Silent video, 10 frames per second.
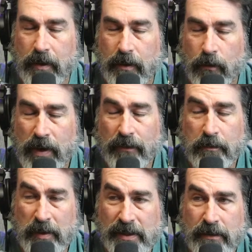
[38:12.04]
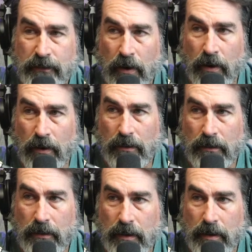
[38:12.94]
We have a busy fall.
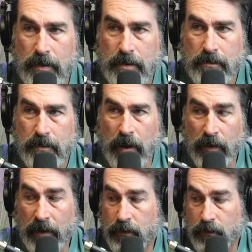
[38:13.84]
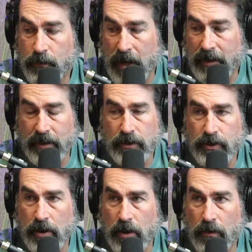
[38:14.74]
Yeah, I know. And we have to take this
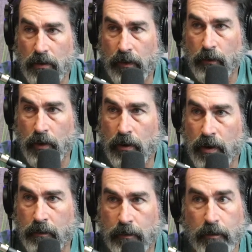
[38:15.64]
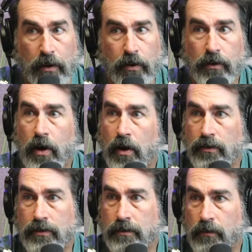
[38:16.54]
show on the road, and who
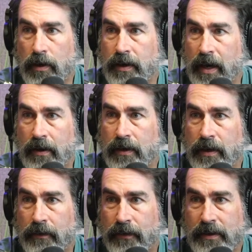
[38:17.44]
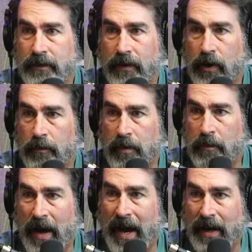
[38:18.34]
knows what Gary, if he's even going to be
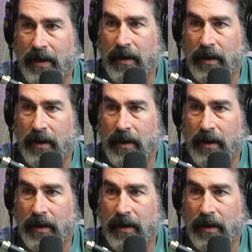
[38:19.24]
back.